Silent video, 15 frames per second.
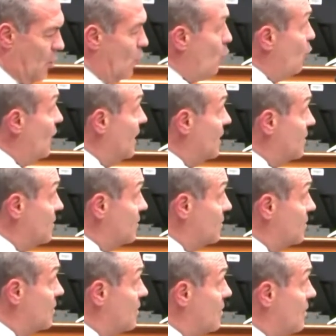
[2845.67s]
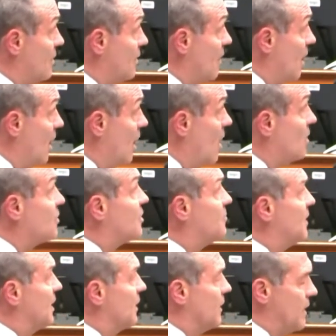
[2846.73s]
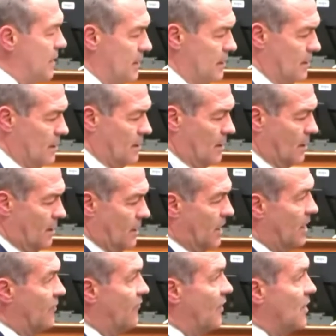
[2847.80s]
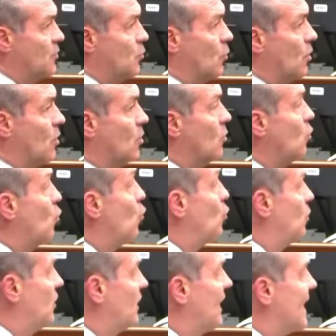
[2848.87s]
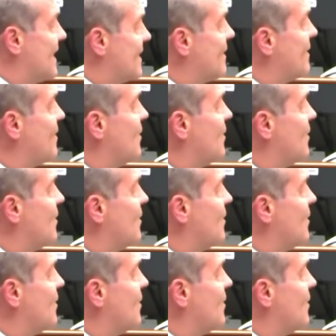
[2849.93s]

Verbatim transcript: who is ultimately the individual who lit